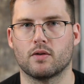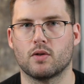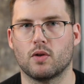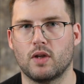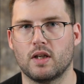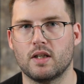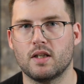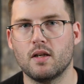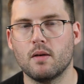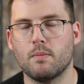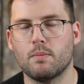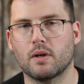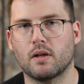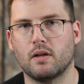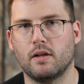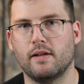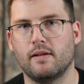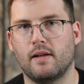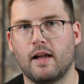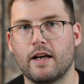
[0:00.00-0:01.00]
So they
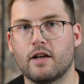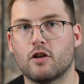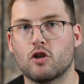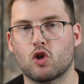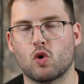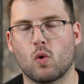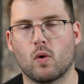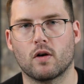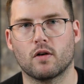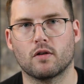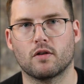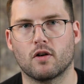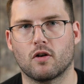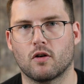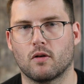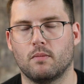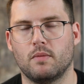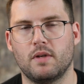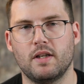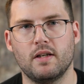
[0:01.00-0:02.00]
typically like shorter
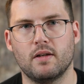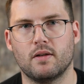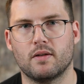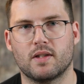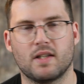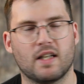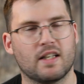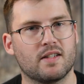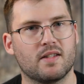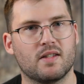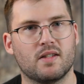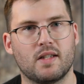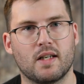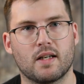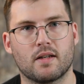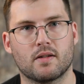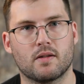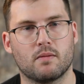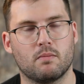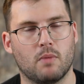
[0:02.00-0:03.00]
term deals, like
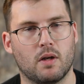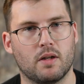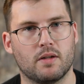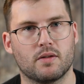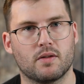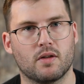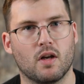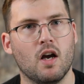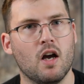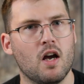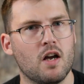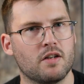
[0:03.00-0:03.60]
six months